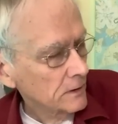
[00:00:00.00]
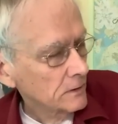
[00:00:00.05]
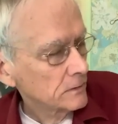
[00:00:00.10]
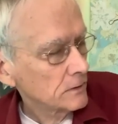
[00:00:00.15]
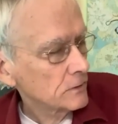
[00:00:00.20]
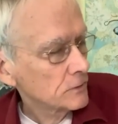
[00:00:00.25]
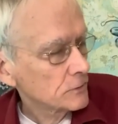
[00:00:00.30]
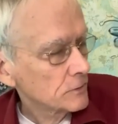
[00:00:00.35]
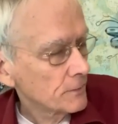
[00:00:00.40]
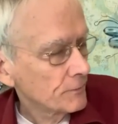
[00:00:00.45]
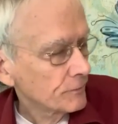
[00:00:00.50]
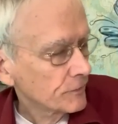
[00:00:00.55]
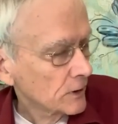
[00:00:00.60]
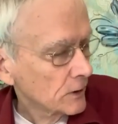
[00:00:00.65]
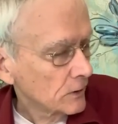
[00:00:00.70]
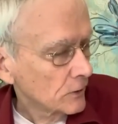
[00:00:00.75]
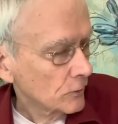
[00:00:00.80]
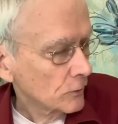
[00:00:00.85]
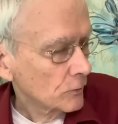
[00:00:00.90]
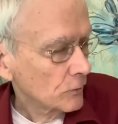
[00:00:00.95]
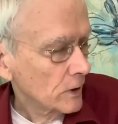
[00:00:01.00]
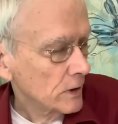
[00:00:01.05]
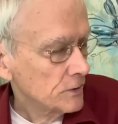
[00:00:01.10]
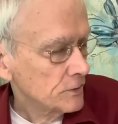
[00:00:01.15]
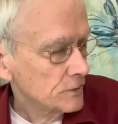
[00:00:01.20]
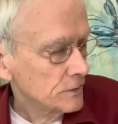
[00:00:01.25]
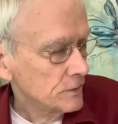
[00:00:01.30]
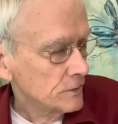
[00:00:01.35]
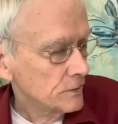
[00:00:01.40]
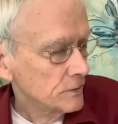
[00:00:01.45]
There's
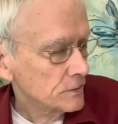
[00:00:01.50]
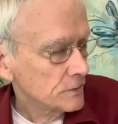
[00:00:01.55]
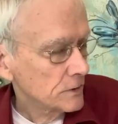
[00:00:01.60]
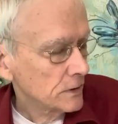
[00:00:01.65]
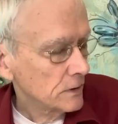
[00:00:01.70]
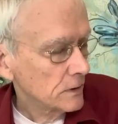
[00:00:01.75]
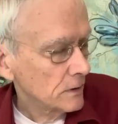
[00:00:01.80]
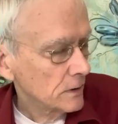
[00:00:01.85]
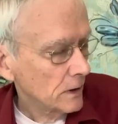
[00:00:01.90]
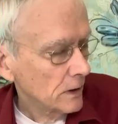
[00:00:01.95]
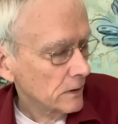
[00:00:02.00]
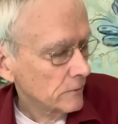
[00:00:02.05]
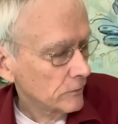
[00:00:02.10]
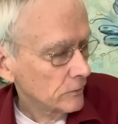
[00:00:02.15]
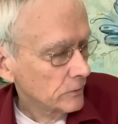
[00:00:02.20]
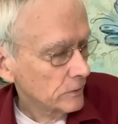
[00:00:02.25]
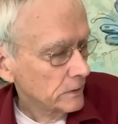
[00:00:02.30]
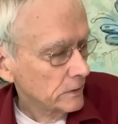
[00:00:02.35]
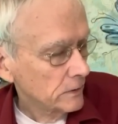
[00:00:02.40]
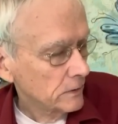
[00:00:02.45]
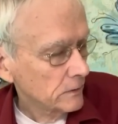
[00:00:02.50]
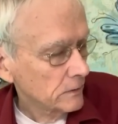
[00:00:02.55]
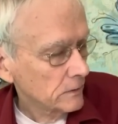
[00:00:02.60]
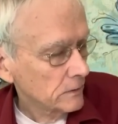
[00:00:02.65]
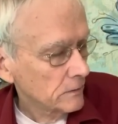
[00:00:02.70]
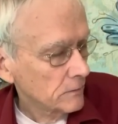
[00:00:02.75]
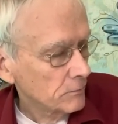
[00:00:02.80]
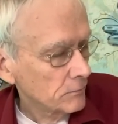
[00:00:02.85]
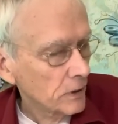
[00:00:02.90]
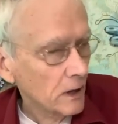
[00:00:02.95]
raisins in every
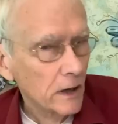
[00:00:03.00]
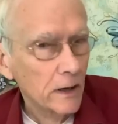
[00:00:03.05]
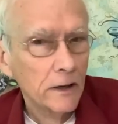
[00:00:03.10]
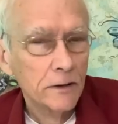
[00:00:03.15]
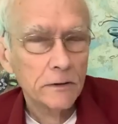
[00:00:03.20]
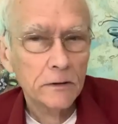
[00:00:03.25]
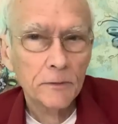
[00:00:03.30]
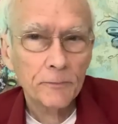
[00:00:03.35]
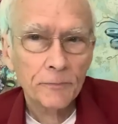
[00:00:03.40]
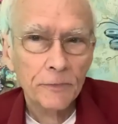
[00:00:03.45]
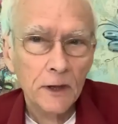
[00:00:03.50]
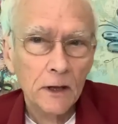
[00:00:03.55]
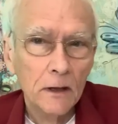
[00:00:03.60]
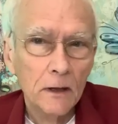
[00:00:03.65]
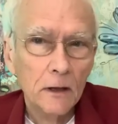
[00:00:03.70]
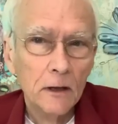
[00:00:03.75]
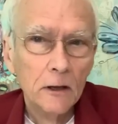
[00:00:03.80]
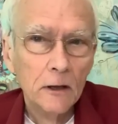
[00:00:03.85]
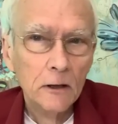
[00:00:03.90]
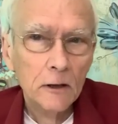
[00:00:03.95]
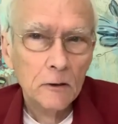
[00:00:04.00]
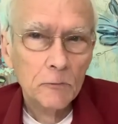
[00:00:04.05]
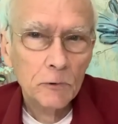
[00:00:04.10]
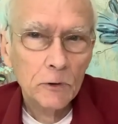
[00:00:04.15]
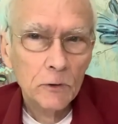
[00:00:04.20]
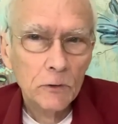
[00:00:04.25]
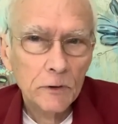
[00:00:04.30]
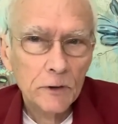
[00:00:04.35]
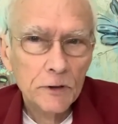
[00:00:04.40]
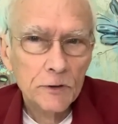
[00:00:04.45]
bite. And we
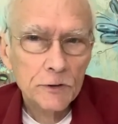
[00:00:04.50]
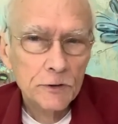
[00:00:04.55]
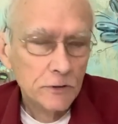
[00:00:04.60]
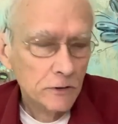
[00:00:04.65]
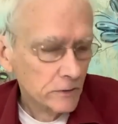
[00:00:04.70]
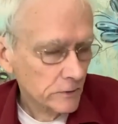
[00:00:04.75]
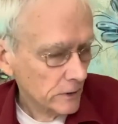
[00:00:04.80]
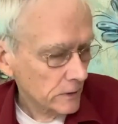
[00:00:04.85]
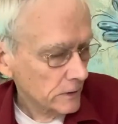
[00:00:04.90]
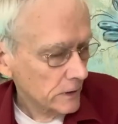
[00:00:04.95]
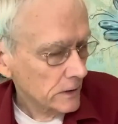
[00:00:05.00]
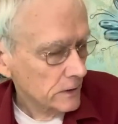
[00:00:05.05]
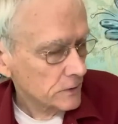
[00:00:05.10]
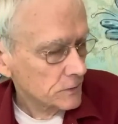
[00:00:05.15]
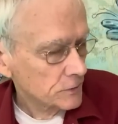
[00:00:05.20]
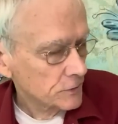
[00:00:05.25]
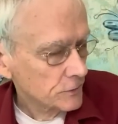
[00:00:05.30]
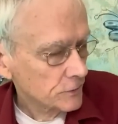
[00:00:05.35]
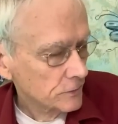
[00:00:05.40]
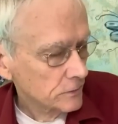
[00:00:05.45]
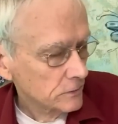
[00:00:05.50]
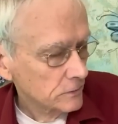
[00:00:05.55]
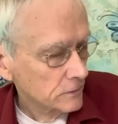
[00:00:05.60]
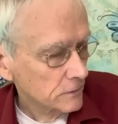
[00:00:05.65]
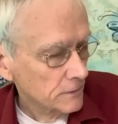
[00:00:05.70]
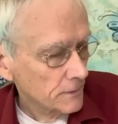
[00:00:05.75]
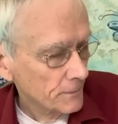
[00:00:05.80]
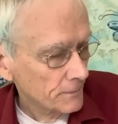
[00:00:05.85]
already saw that that is true.